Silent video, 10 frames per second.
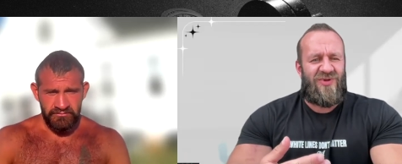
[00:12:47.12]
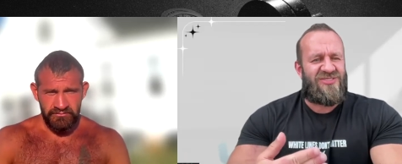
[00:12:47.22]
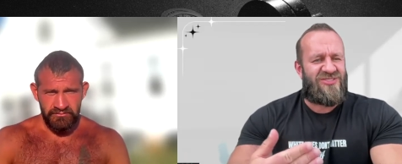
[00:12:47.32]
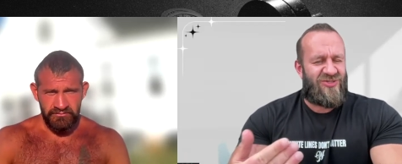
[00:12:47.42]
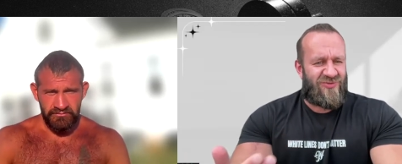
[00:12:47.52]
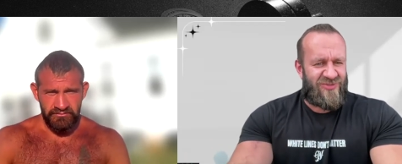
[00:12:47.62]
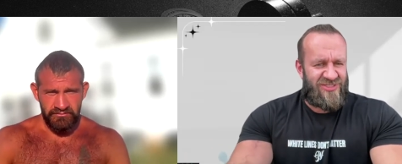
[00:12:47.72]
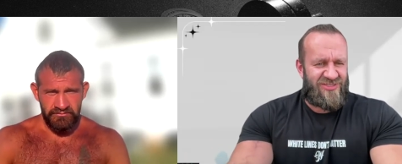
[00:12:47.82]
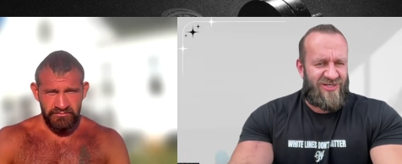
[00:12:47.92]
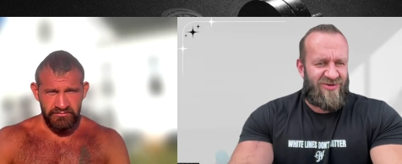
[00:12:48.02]
Speaker 1: misusing
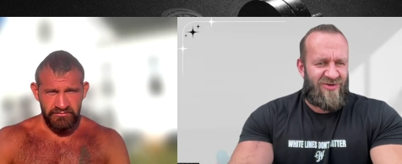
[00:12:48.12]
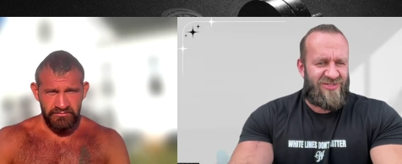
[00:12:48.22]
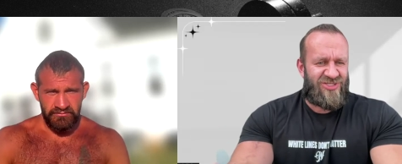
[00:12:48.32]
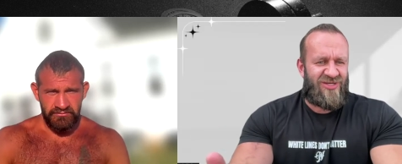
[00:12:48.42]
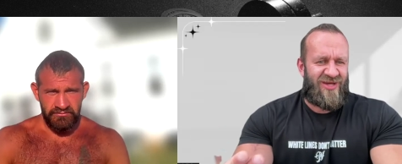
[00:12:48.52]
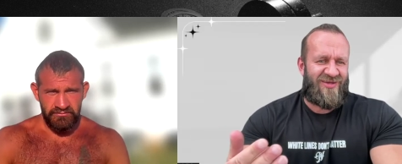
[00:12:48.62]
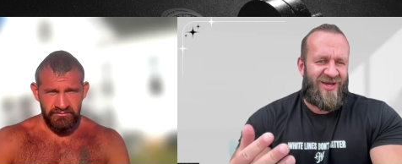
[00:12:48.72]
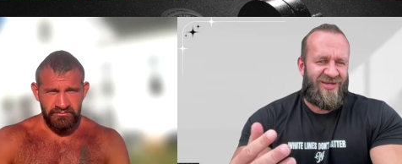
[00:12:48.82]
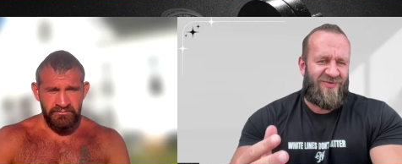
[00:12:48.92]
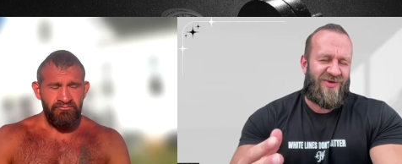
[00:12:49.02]
technology and
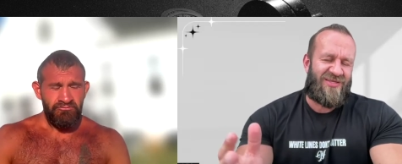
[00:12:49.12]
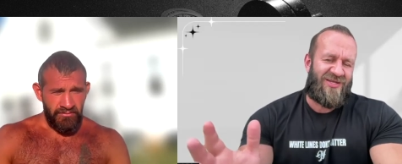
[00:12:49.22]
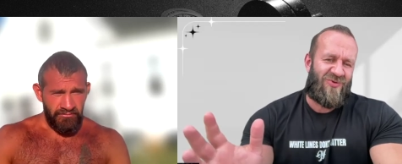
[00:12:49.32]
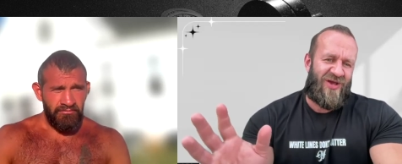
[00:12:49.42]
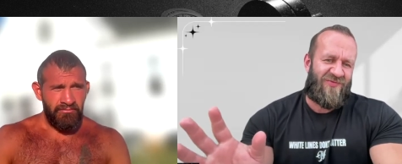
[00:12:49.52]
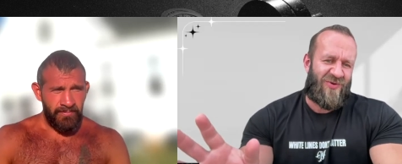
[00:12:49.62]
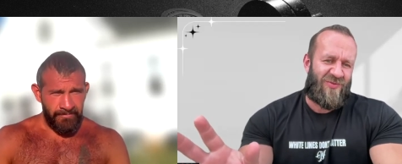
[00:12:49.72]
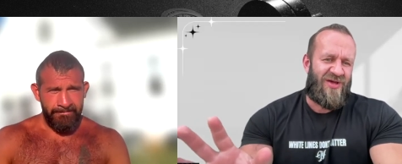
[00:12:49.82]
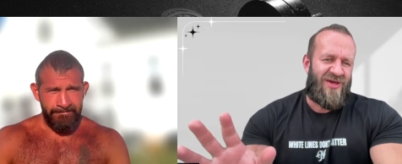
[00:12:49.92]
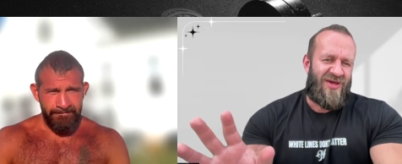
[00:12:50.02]
kind of getting away from
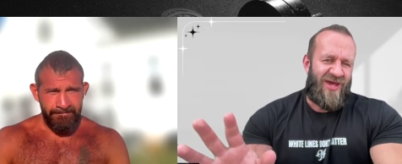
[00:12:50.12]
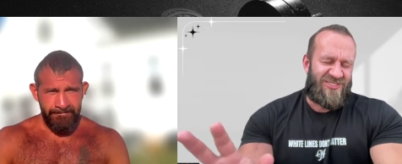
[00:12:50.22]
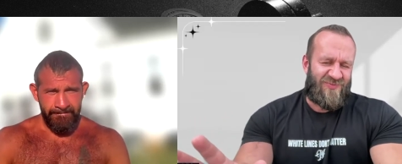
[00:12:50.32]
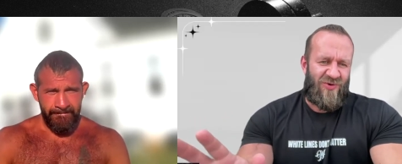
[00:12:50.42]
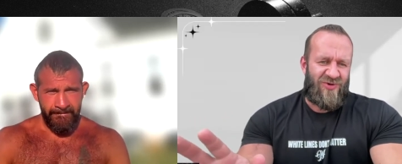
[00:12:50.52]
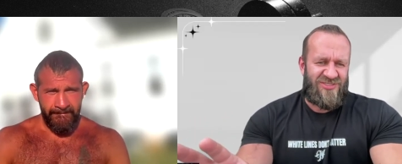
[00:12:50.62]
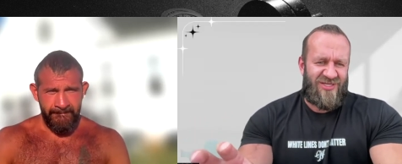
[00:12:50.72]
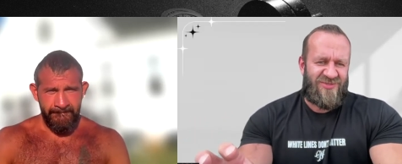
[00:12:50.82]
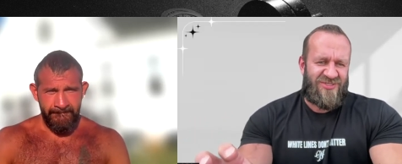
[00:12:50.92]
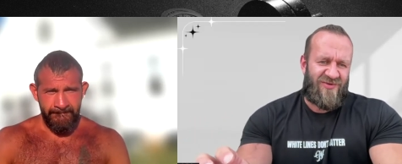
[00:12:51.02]
exposing
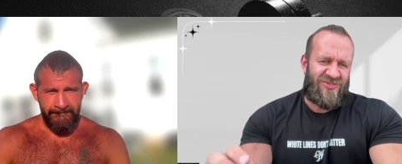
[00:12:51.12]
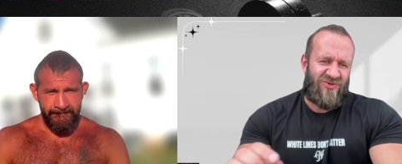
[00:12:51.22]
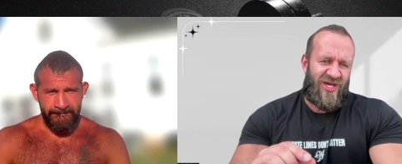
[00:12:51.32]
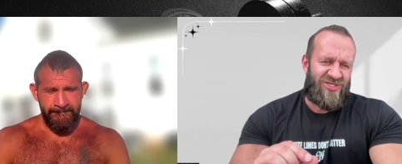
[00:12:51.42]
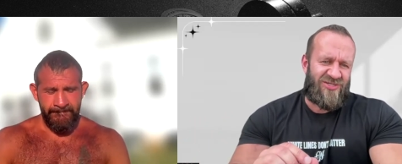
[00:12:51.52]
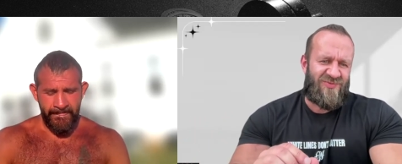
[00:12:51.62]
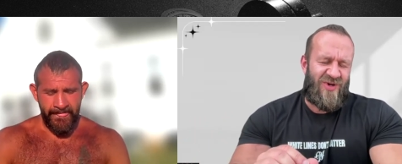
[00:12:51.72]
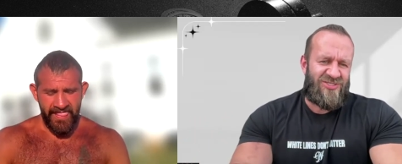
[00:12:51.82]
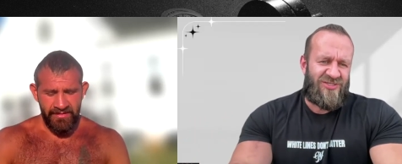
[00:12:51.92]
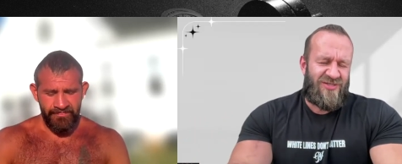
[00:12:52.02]
themselves to nature as
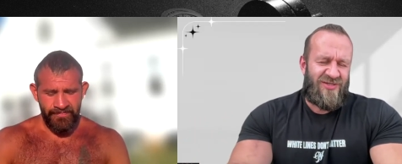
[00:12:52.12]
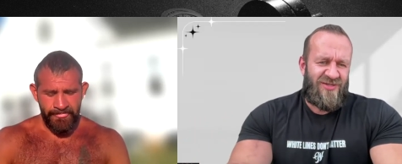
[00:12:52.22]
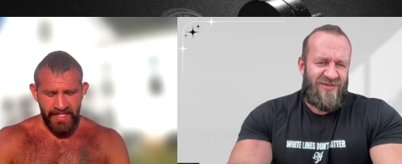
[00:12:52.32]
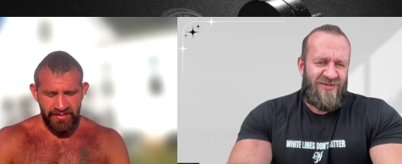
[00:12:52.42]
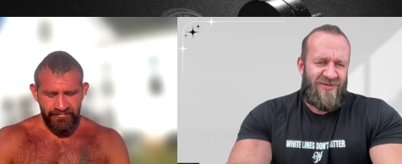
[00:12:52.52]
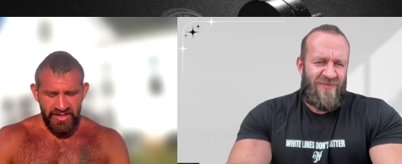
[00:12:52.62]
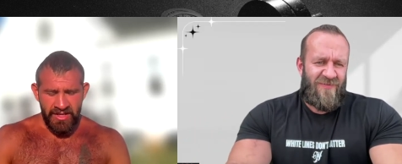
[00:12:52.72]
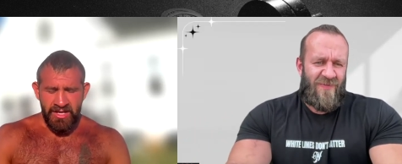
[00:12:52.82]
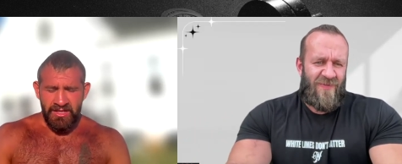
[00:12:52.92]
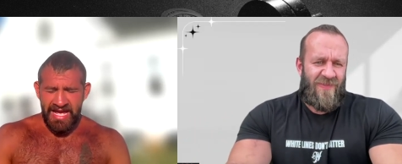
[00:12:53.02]
much?
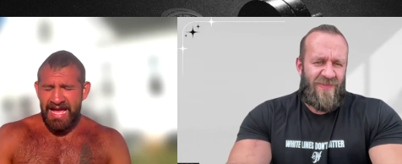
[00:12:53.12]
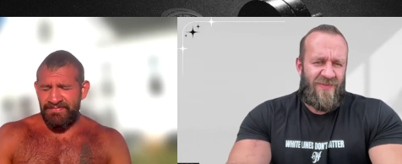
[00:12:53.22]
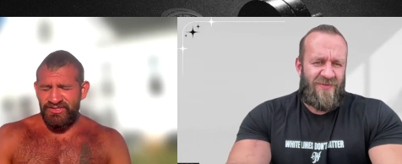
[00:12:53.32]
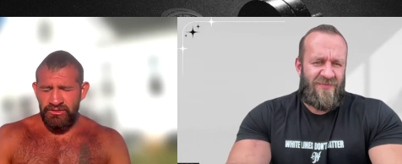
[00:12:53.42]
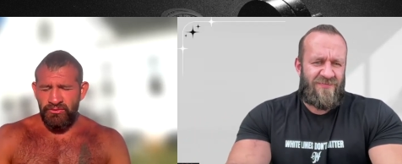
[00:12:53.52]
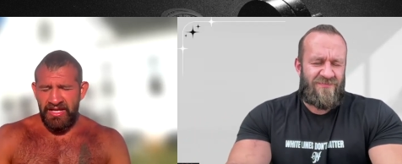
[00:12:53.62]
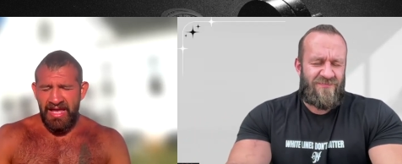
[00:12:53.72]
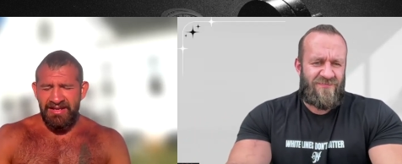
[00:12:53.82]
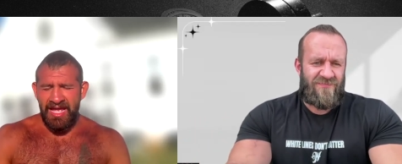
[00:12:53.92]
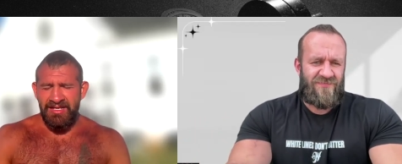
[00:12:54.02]
Speaker 2: Yeah, absolutely,
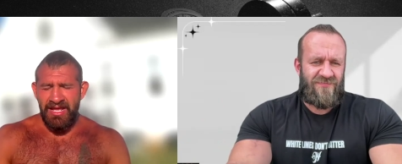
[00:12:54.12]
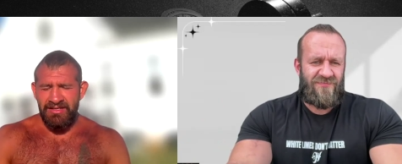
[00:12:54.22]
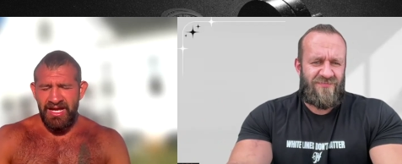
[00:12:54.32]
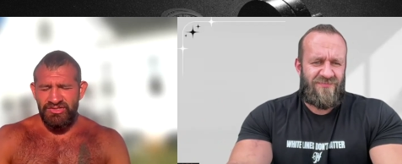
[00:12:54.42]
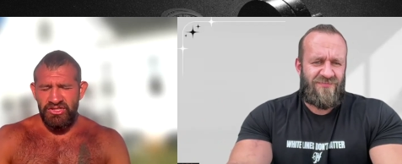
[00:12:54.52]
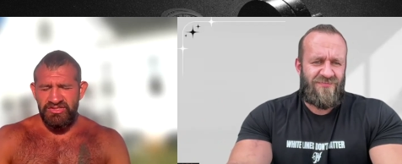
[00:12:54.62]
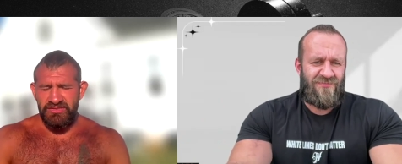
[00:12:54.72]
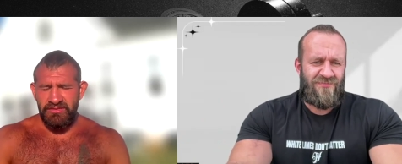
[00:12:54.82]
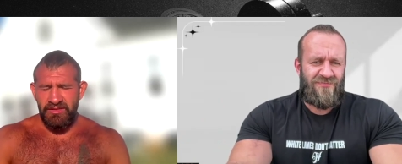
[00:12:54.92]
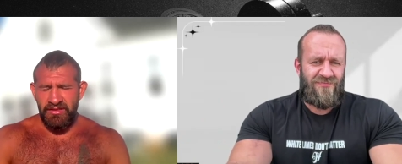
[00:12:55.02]
and and and not just
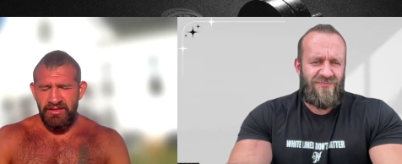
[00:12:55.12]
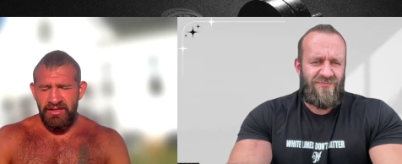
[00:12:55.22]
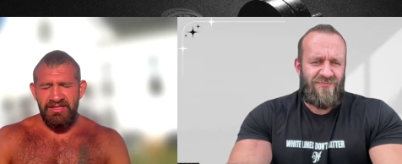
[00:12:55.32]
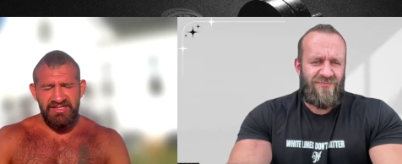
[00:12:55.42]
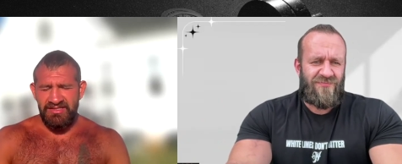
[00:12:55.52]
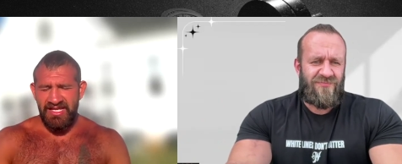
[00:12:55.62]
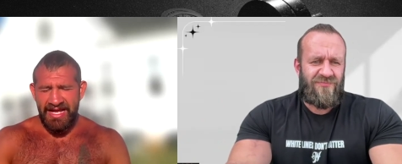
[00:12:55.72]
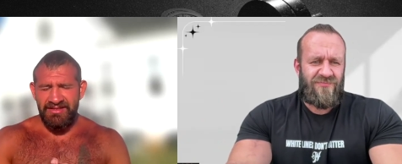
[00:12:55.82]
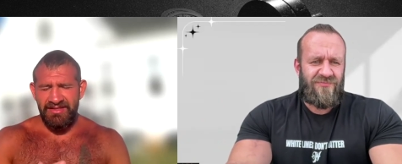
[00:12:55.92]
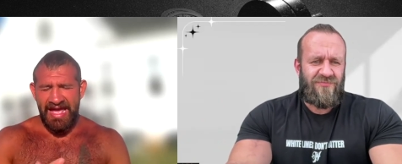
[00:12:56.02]
uh, it's
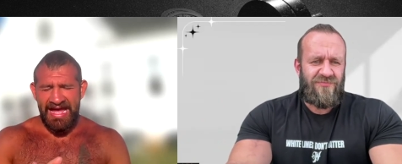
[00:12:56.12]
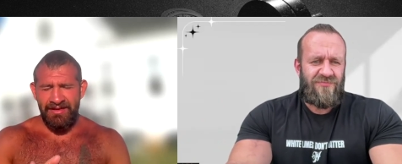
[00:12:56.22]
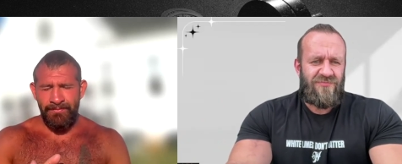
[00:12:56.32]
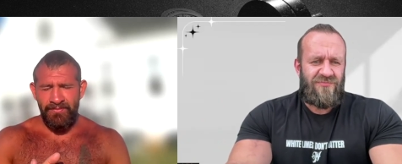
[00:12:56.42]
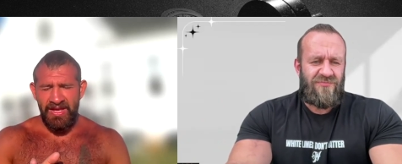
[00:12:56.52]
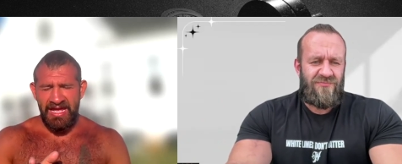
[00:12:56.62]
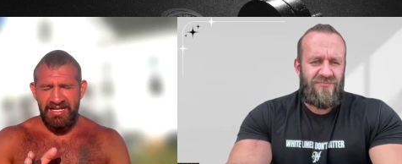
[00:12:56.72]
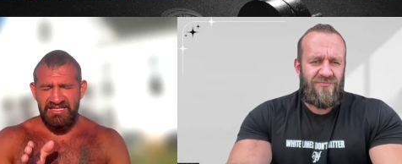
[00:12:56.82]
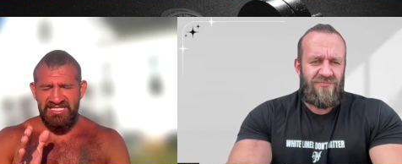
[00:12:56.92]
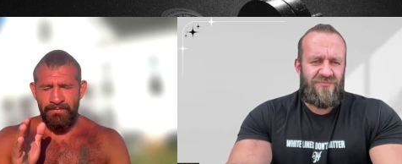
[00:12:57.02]
exactly that, and
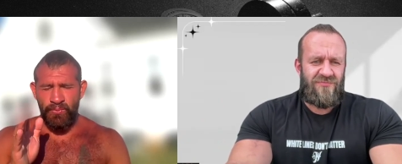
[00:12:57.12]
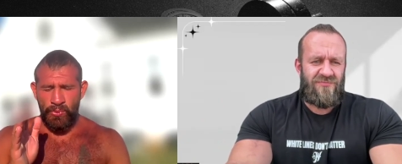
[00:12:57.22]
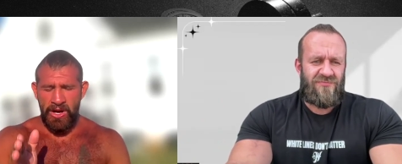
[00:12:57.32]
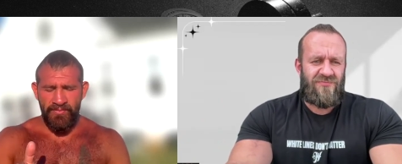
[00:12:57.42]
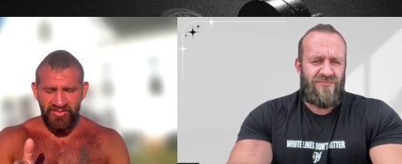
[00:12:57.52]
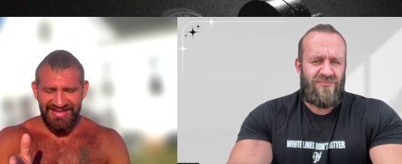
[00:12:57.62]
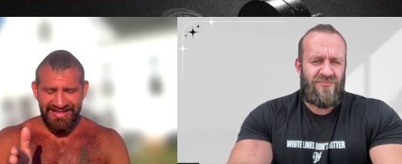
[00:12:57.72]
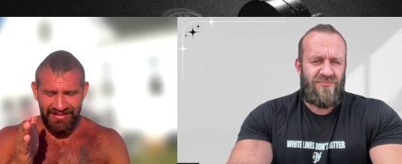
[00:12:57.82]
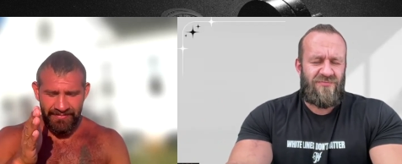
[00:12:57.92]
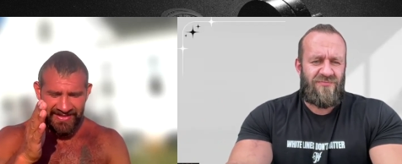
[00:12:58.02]
it's probably
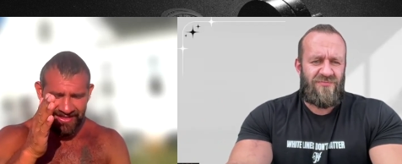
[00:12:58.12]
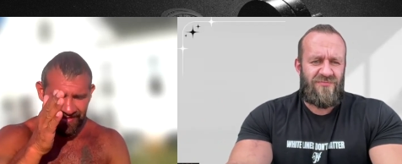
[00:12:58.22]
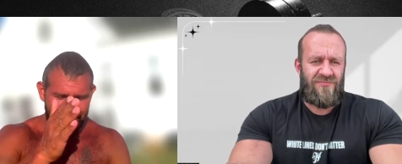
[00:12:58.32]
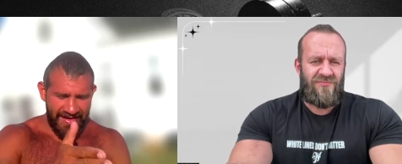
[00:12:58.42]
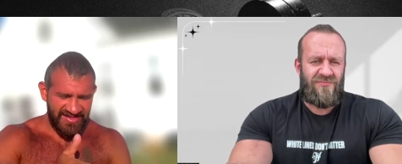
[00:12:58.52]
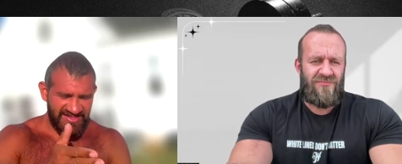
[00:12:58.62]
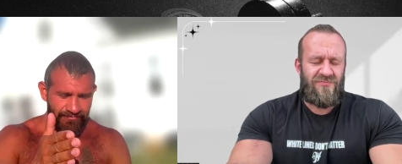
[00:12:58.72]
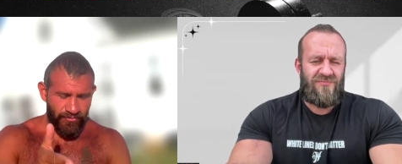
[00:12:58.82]
being caused